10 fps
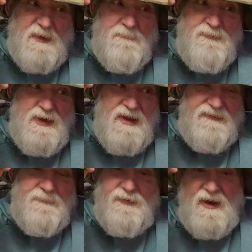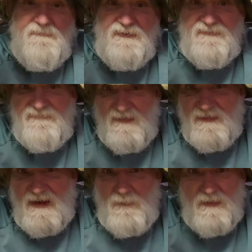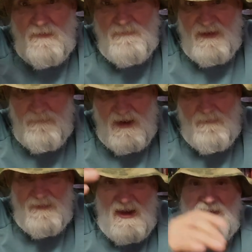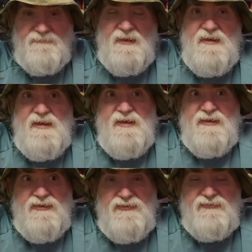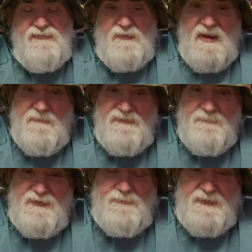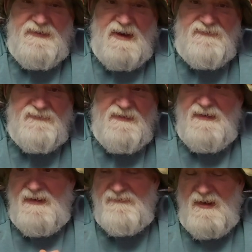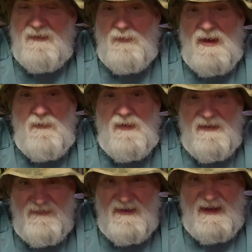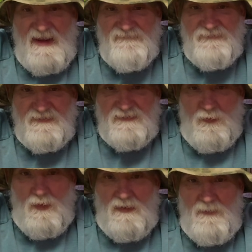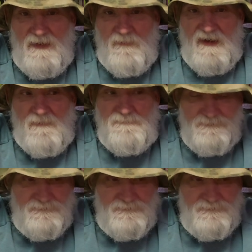But the problem is you fall down, whatever, they pop off. You just don't have as much protection. And that's kind of why I wanted the elastic to go all the way around.